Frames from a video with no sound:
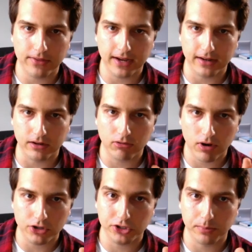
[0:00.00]
can
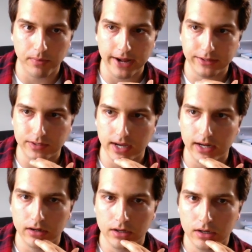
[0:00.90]
crush your mindset.
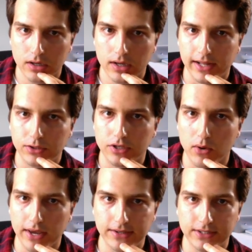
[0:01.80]
It's so
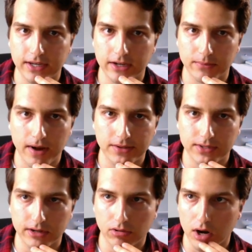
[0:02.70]
easy to get your
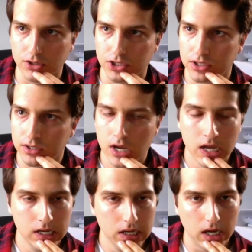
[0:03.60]
mindset crushed.
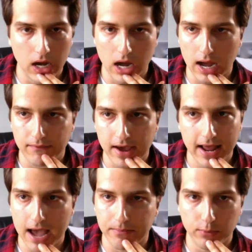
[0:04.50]
Uh, I've had it
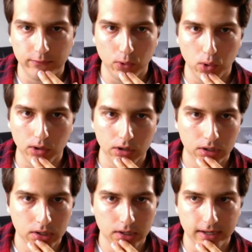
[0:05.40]
happen before.
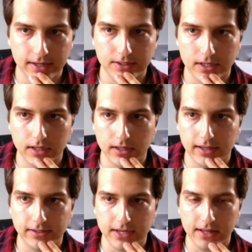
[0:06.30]
It is a they
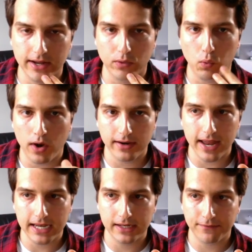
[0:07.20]
say like one
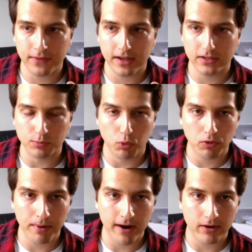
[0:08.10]
negative thing is more
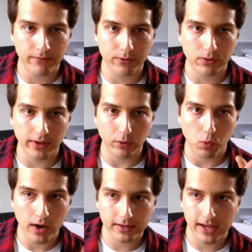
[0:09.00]
powerful. Like
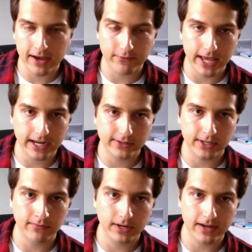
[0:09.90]
one day of
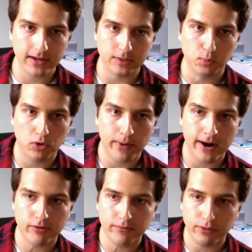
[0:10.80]
negativity is more
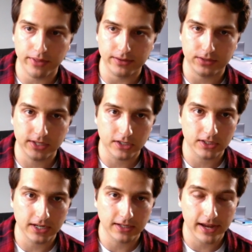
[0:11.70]
powerful than
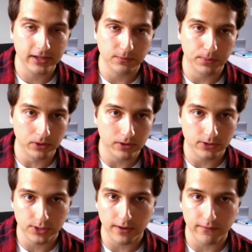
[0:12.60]
16 days of building
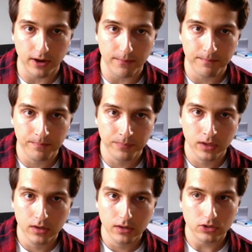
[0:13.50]
yourself up.
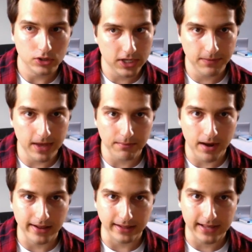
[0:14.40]
So just keep that in
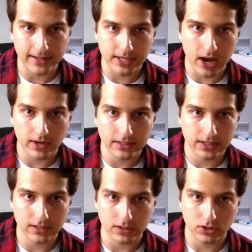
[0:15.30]
mind. Like that's how easy it
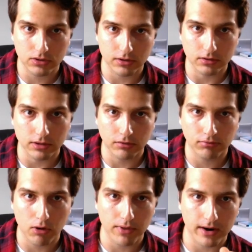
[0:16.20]
is to, to
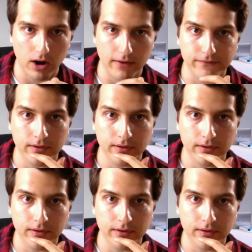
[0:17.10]
throw that off.